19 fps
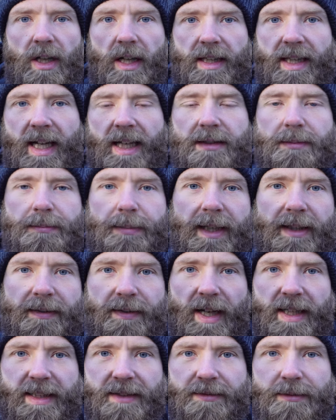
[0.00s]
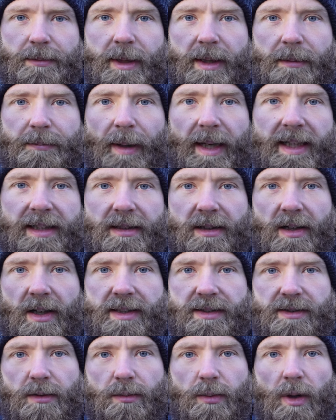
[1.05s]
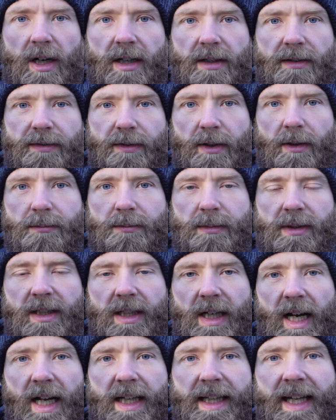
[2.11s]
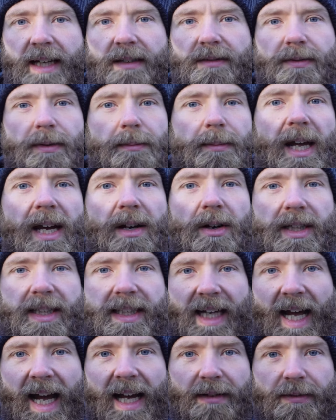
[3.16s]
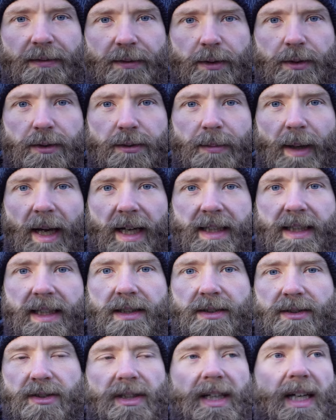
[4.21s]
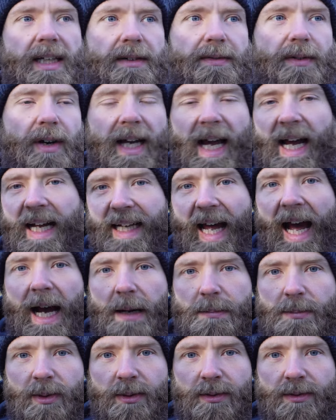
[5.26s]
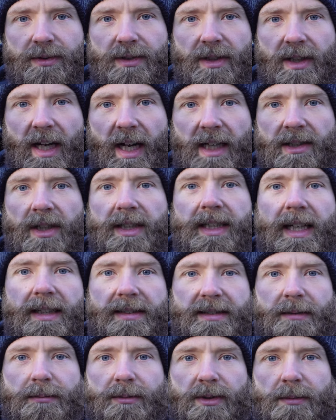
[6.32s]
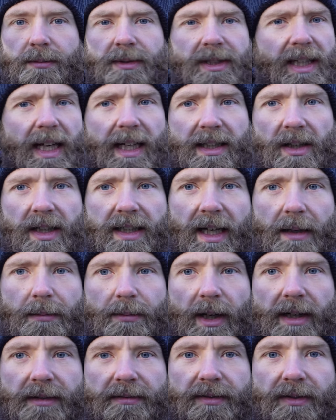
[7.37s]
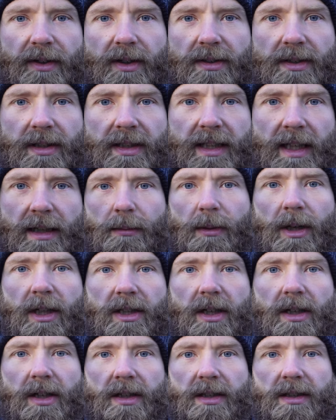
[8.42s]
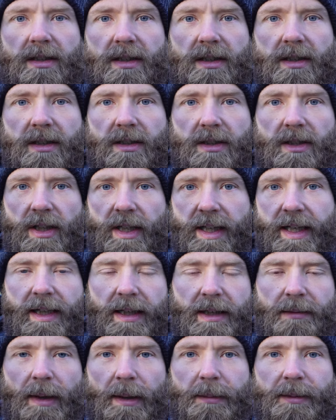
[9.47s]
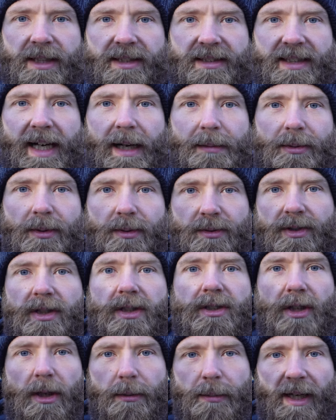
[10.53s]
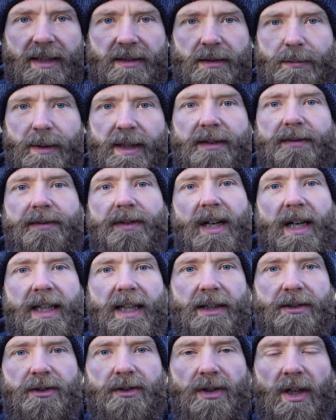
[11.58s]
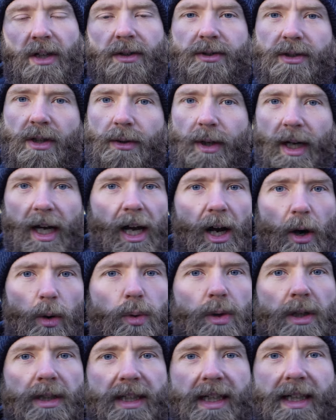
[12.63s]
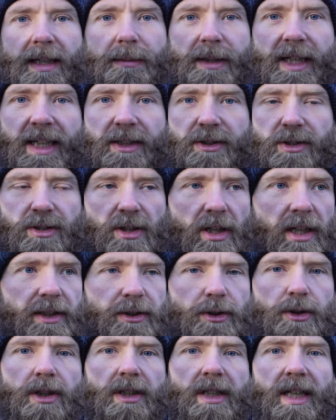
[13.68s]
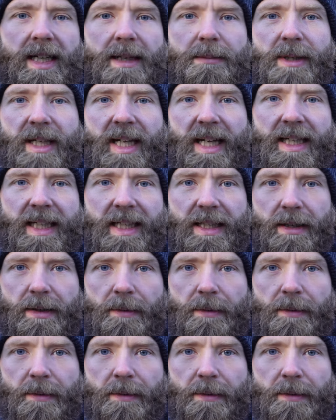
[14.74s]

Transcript: that's beef, that gives me a baseline to work from. And then from there I can add foods back in. So then if I add apples and I get symptoms again and I get brain fog, then I'm like, oh, maybe it's the apples. Go back to beef and then you know. So all in elimination diet, you could eliminate